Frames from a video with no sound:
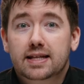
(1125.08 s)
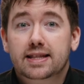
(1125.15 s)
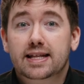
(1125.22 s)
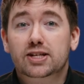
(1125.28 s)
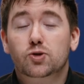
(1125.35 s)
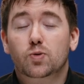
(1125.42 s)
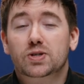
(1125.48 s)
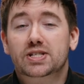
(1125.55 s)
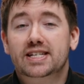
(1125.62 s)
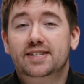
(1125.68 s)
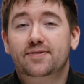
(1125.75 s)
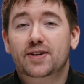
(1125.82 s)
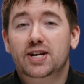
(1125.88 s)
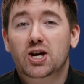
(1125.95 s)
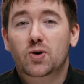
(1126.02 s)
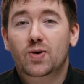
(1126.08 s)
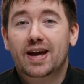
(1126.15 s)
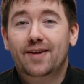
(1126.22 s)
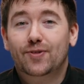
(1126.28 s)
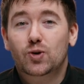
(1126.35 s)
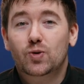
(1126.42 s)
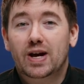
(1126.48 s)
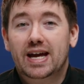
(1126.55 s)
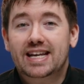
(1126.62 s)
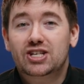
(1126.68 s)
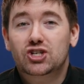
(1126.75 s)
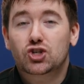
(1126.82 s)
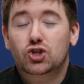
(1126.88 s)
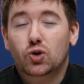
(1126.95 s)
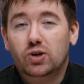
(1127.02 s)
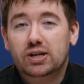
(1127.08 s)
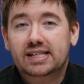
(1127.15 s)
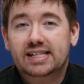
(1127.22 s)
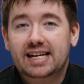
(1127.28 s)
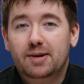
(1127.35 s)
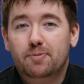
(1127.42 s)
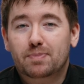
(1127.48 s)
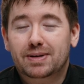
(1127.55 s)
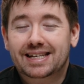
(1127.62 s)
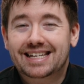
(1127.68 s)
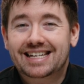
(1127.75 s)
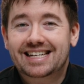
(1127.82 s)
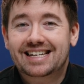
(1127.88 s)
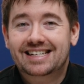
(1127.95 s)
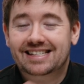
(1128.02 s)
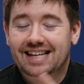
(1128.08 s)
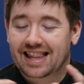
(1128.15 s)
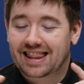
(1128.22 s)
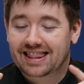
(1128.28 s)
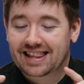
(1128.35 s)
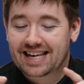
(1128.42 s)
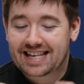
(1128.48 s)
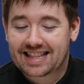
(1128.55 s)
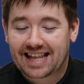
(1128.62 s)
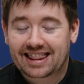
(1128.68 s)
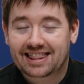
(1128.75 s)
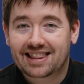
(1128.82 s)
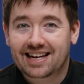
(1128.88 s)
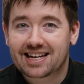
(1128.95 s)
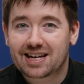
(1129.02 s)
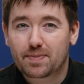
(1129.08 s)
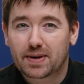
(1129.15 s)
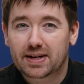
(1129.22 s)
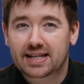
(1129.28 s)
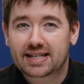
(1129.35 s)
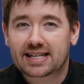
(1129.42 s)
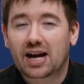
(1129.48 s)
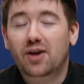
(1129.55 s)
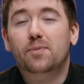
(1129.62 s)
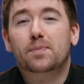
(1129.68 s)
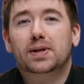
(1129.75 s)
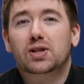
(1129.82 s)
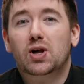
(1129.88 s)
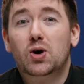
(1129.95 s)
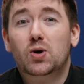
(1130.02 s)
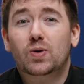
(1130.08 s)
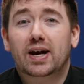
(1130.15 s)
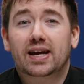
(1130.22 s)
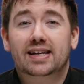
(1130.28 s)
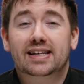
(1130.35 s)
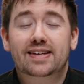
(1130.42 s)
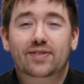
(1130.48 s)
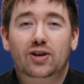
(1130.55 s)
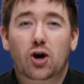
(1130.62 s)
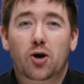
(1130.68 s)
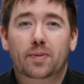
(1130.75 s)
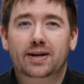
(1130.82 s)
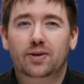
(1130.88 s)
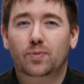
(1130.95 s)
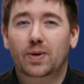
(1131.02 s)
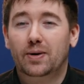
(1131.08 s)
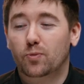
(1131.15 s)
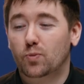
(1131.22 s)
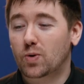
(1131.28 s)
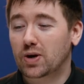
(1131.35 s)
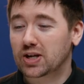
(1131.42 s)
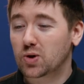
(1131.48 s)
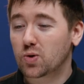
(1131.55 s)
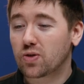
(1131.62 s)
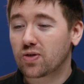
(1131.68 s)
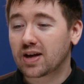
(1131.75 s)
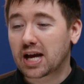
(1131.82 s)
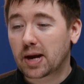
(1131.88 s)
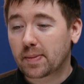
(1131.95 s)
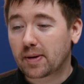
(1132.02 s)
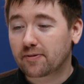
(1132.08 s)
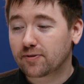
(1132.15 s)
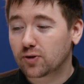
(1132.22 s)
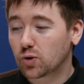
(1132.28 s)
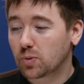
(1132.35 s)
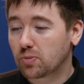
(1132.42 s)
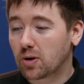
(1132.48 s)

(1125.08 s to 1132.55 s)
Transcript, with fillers: Thanks for watching this video. If you enjoyed it, please hit that like button down below and leave a comment about what you think about Fluid